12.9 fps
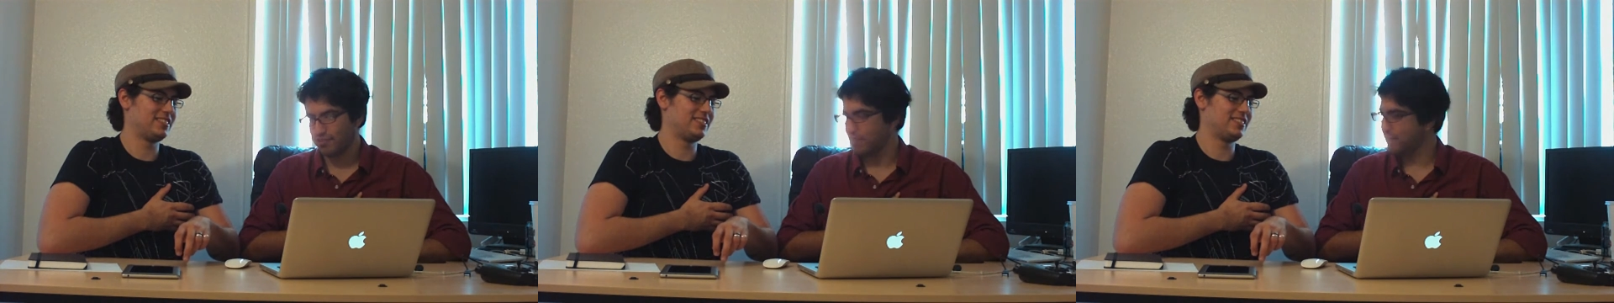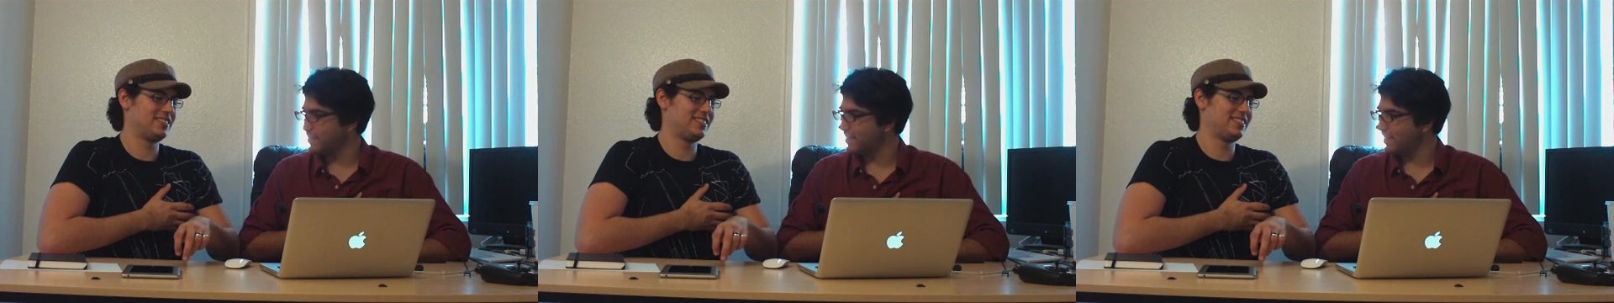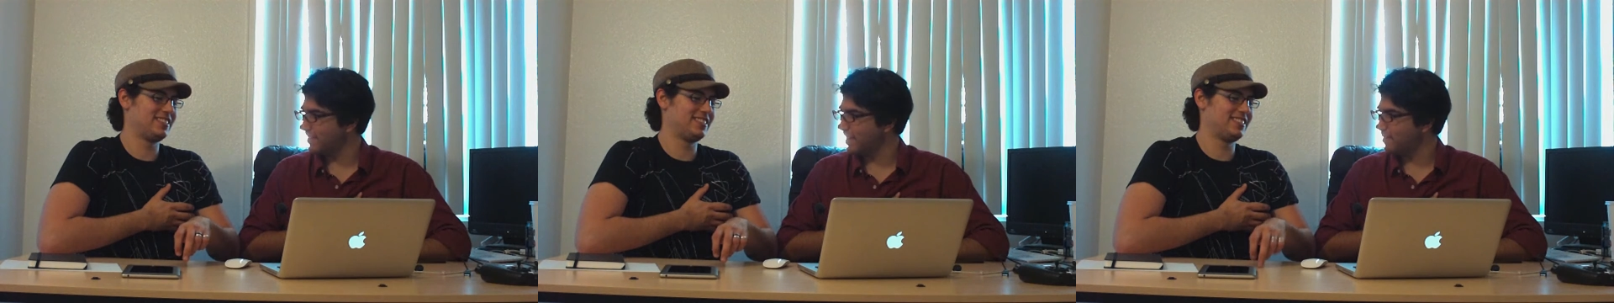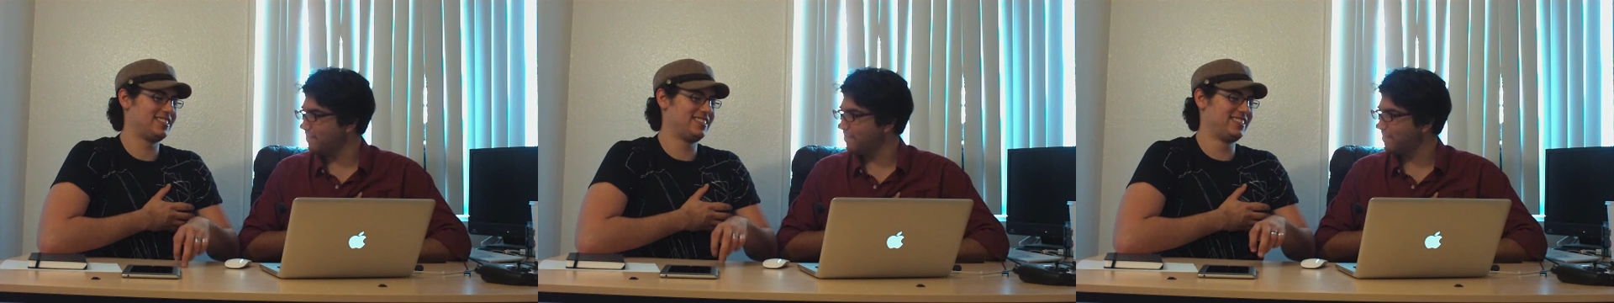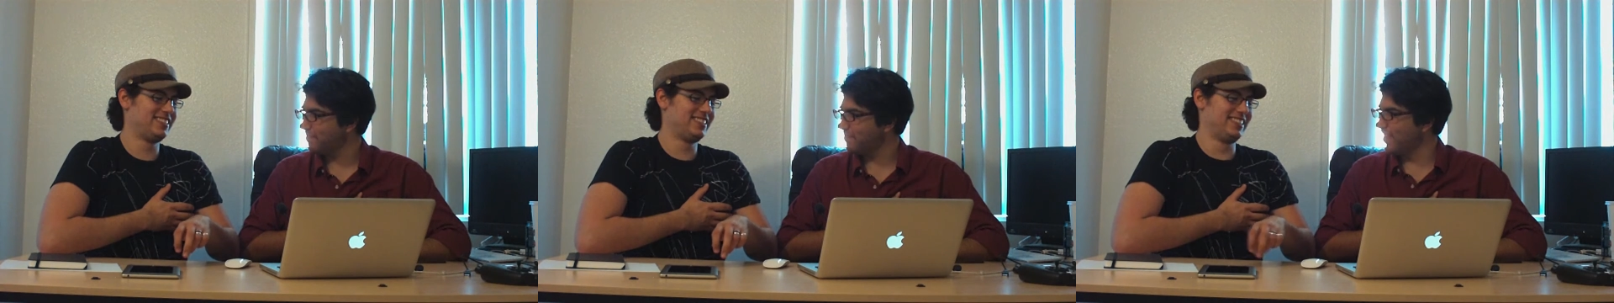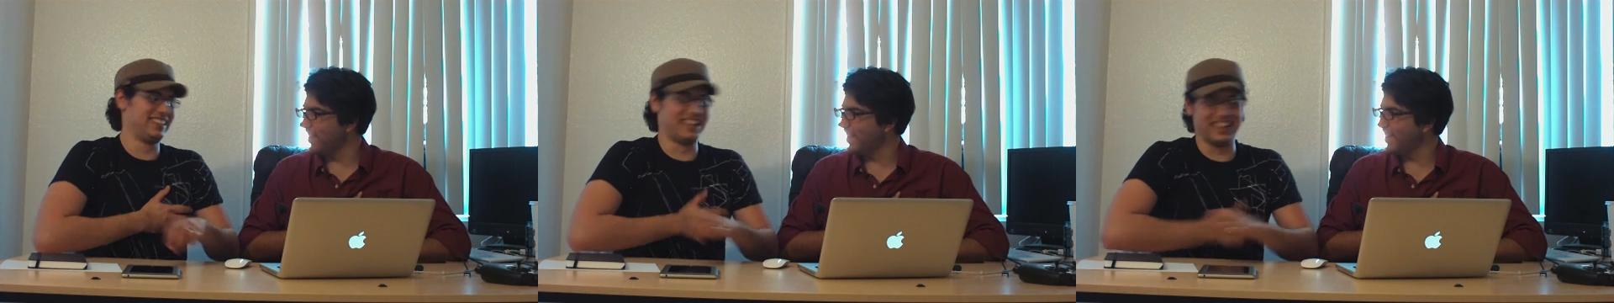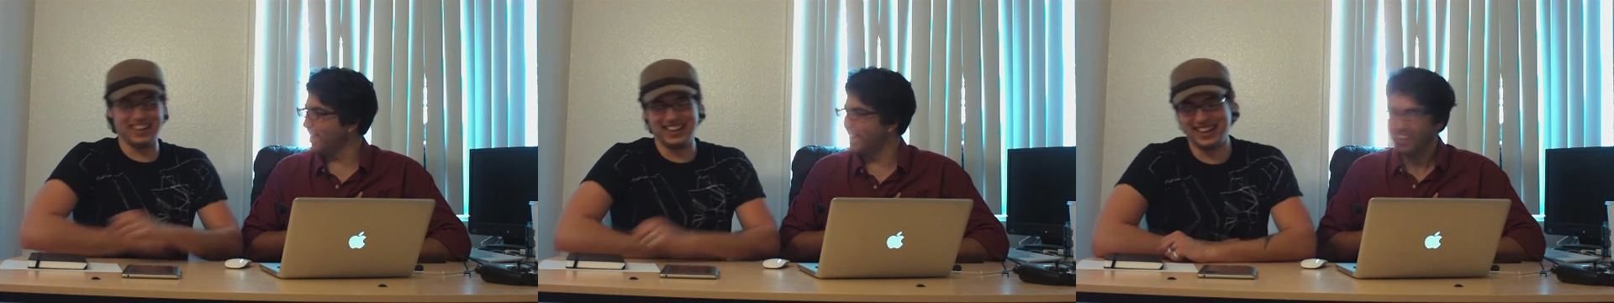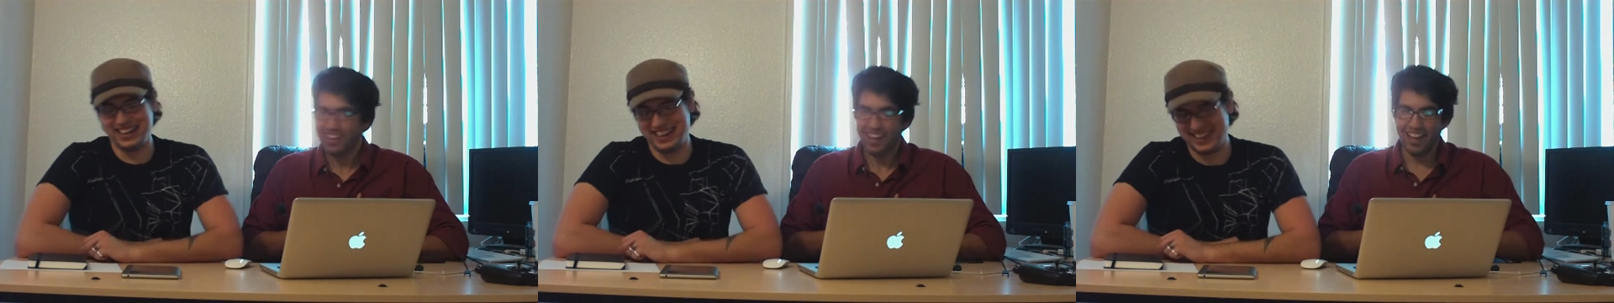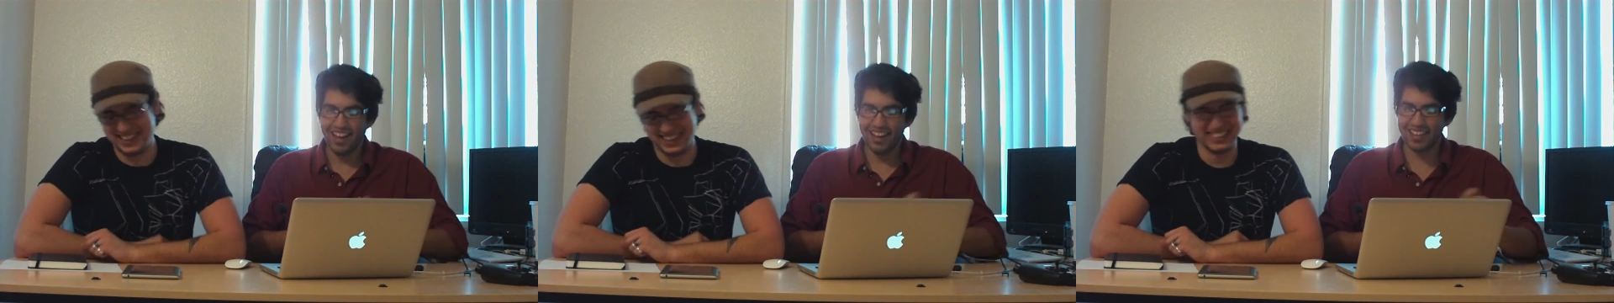Speaker 1: Oh shit, we synced up.
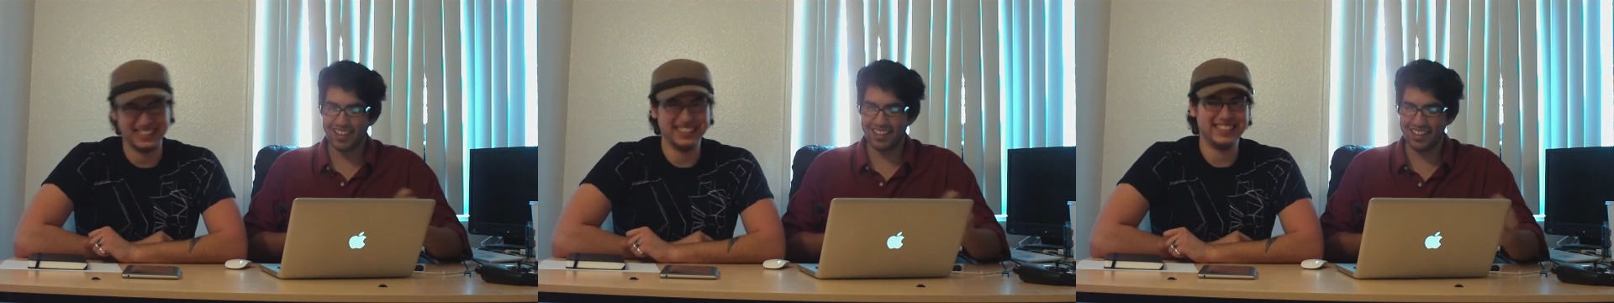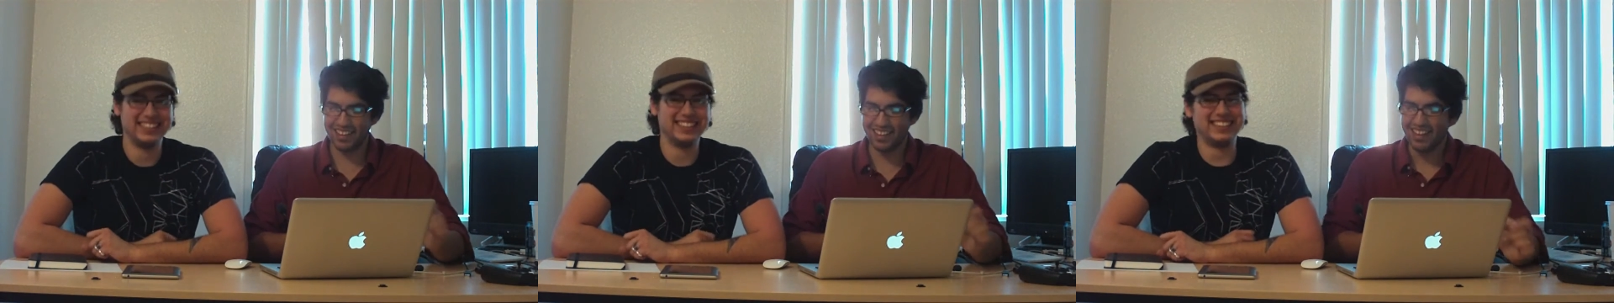Yeah,